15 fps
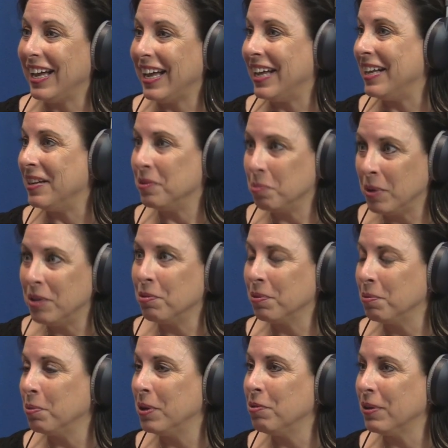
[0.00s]
And we
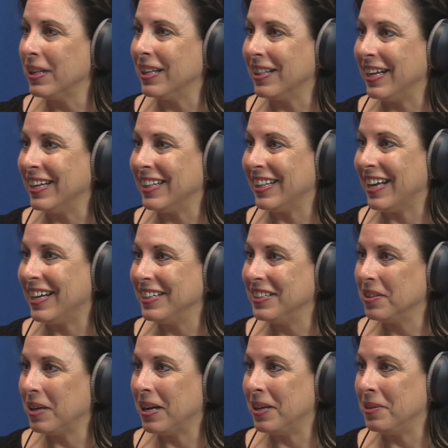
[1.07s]
really like that.
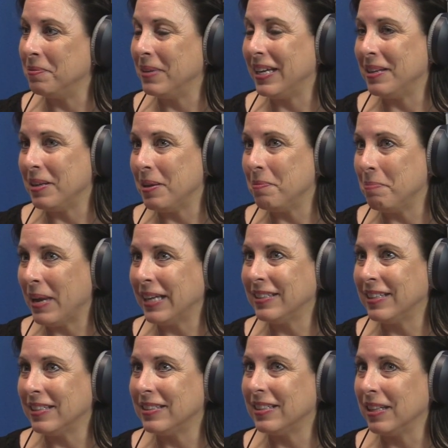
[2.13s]
It
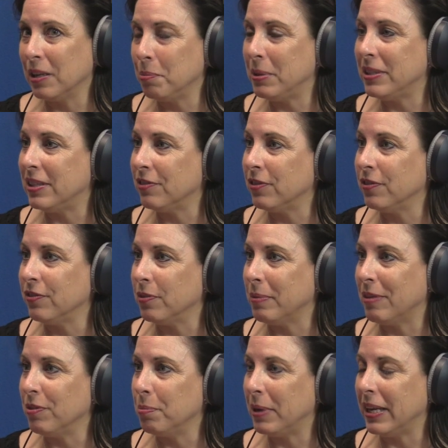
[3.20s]
makes us a little bit different
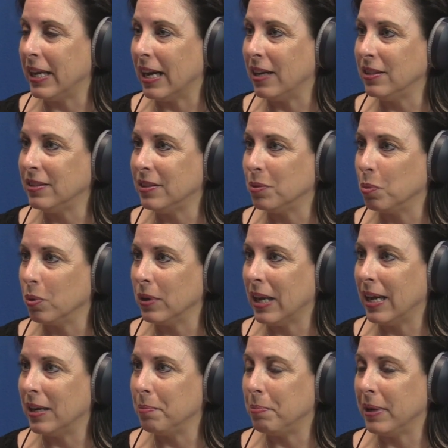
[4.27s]
from everybody else. We're
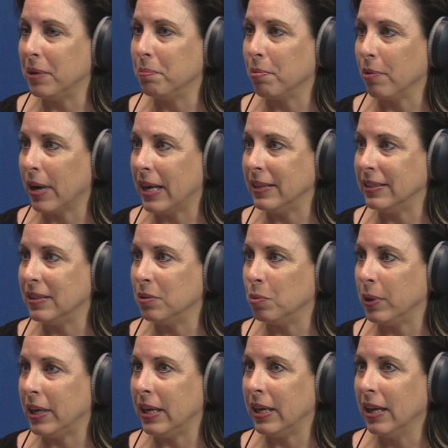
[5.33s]
not a big branded.
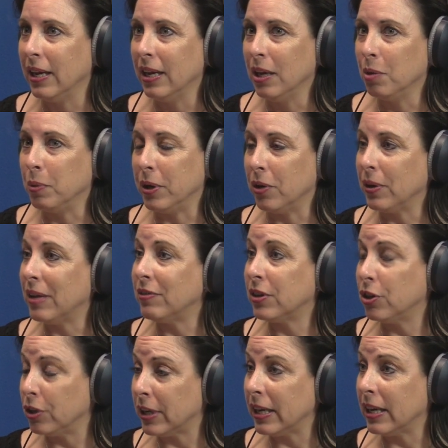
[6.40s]
We don't have a
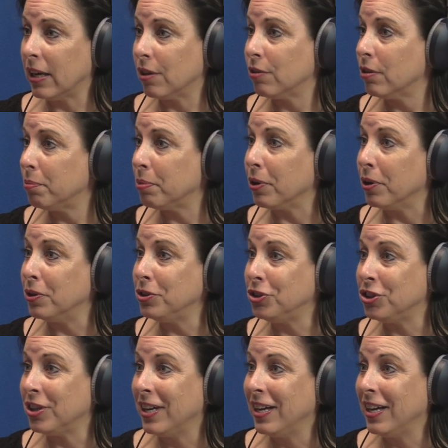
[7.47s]
cookie cutter approach.